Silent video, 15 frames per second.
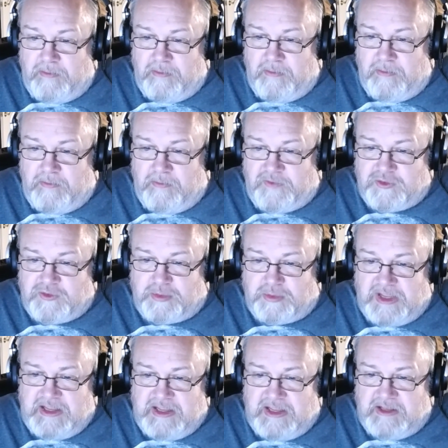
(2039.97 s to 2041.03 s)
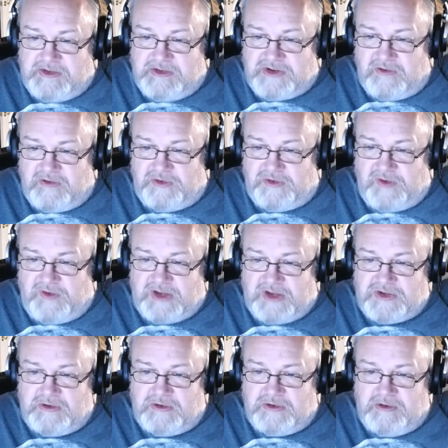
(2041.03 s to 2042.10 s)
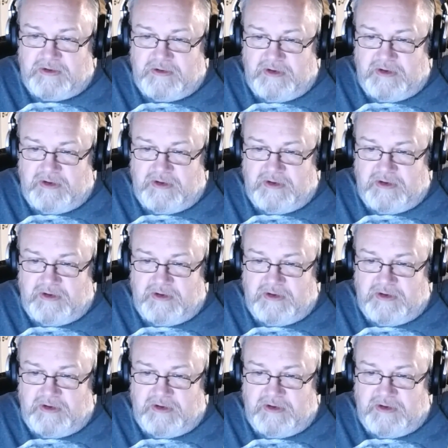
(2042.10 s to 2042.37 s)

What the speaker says: Future plans, general direction, any